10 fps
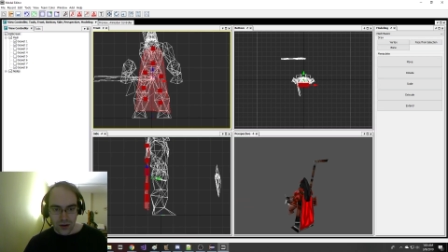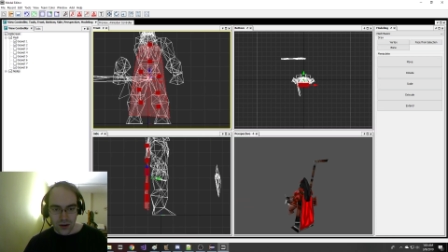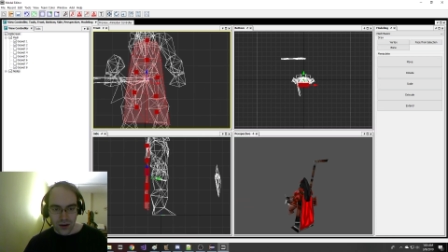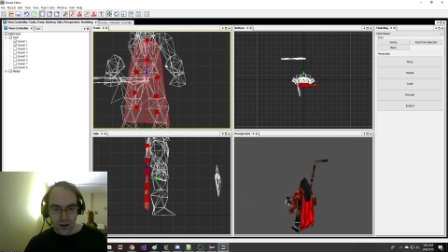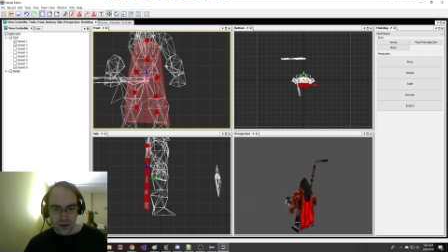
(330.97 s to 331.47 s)

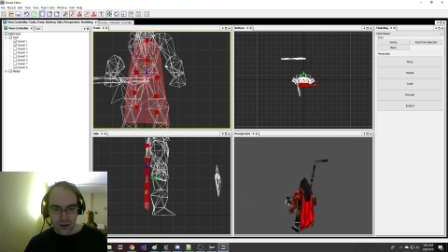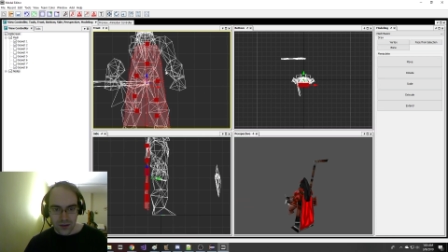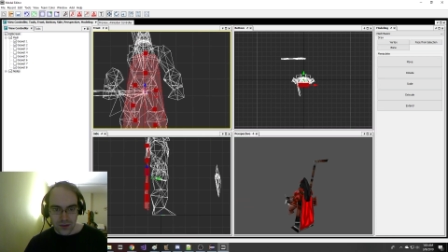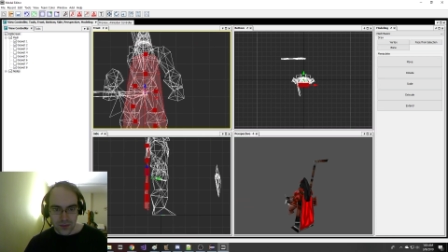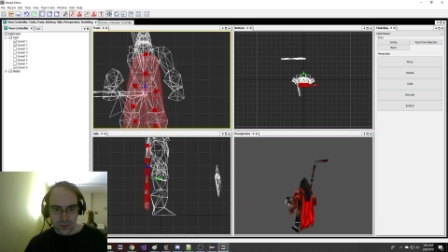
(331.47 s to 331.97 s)

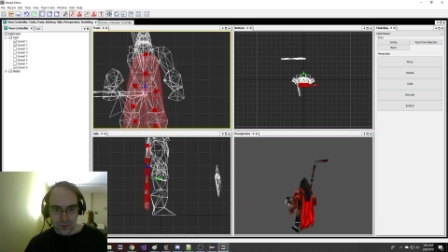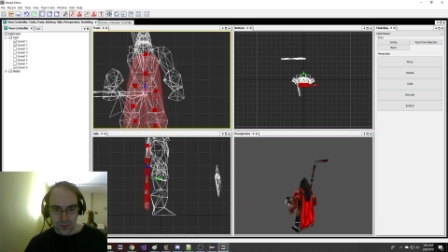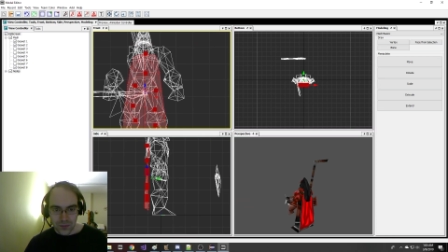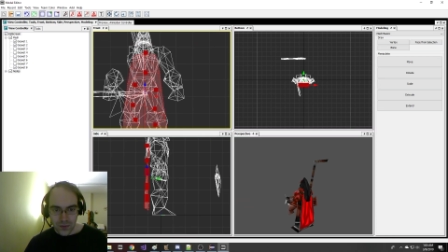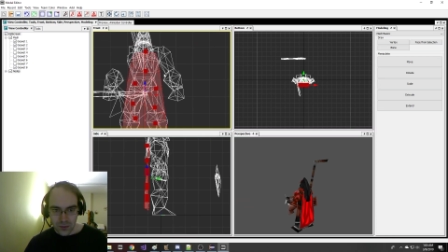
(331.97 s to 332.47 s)

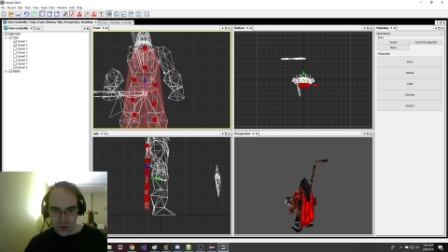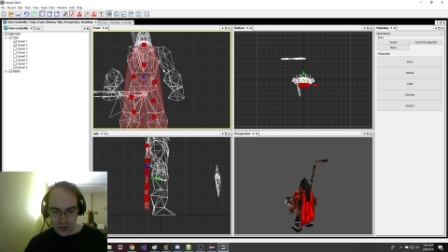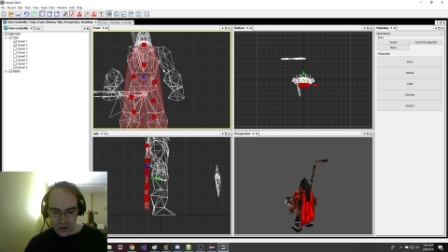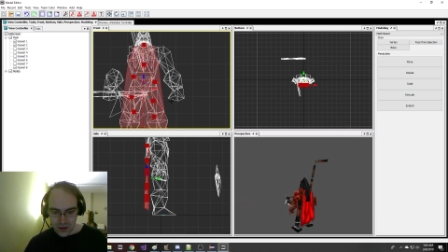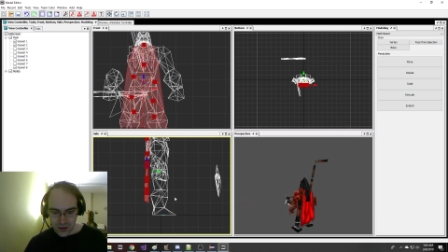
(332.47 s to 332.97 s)
I'm still
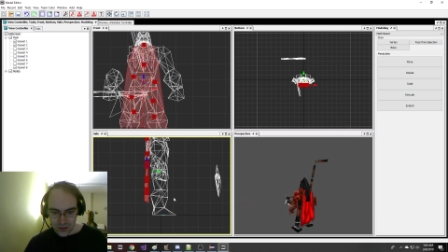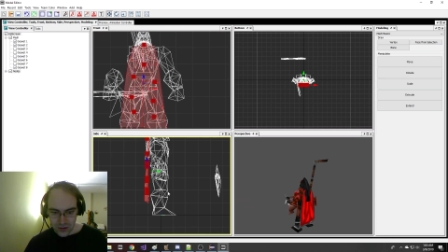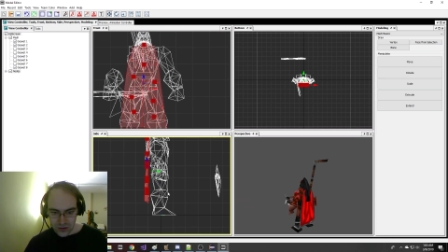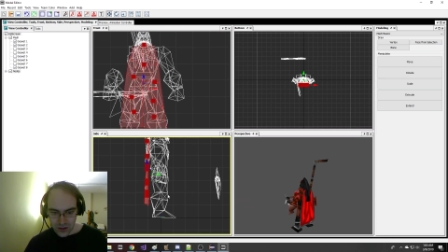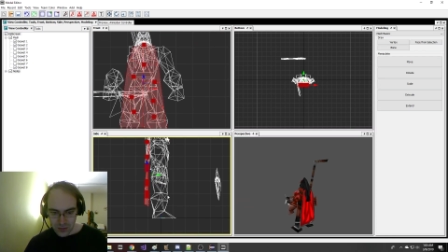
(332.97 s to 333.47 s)
thinking it
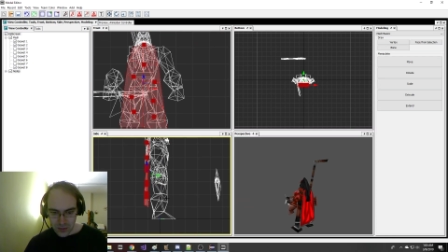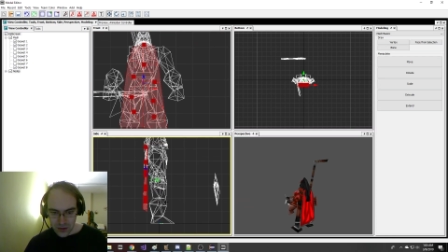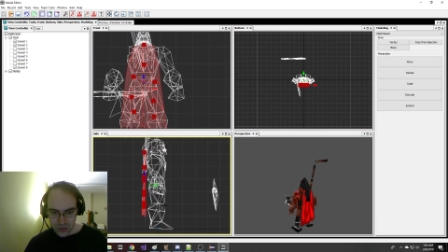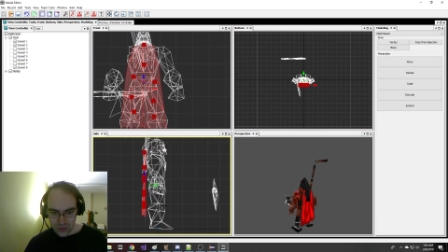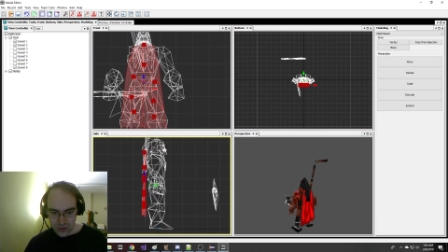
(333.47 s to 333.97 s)
looks like maybe
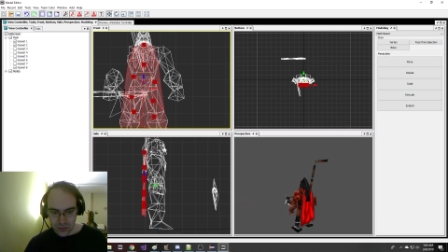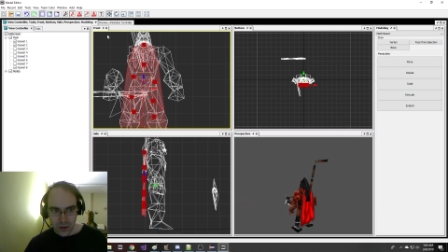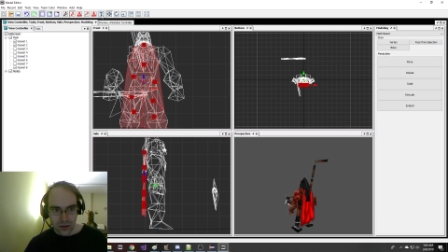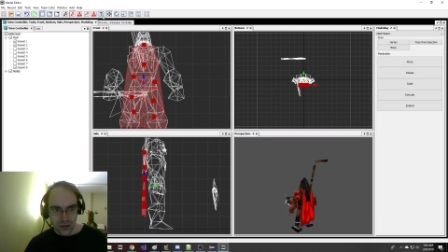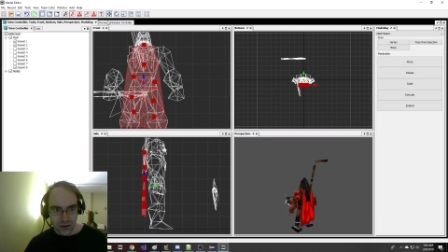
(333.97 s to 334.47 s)
it would fit
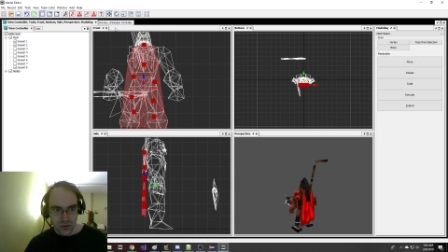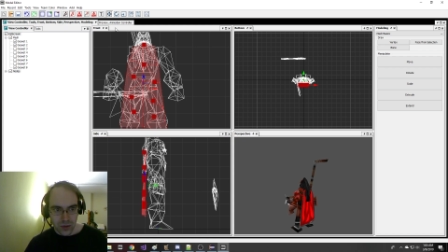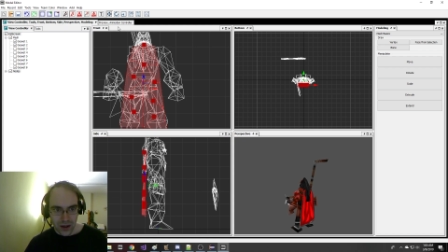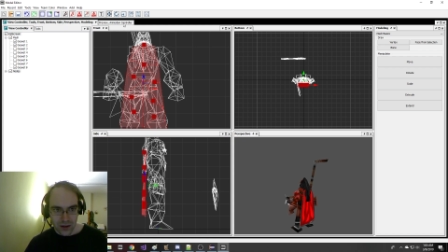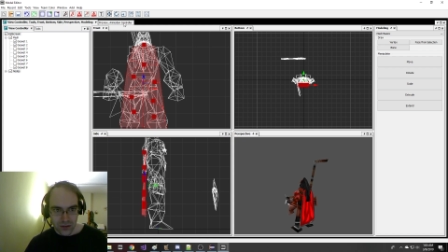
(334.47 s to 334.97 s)
better on his
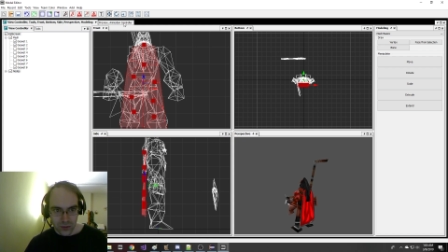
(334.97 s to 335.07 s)
back if it